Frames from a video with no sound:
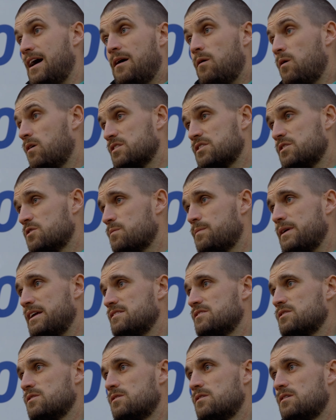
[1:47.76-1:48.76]
out on the
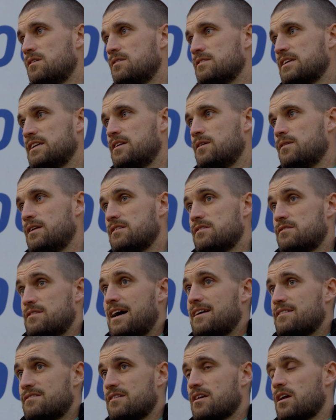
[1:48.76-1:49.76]
European tour. You know, that's
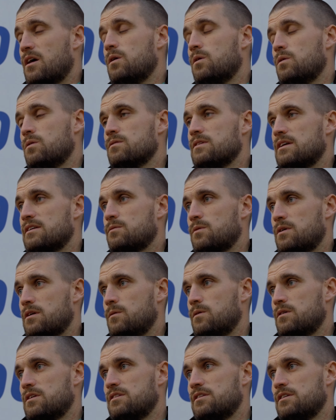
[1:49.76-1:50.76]
that's the goal. That's what I
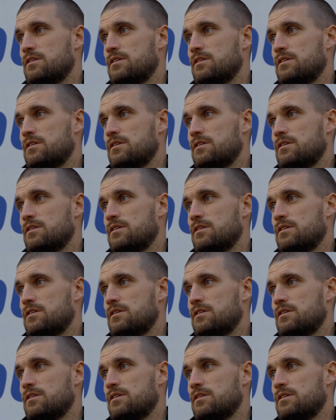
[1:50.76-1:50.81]
want to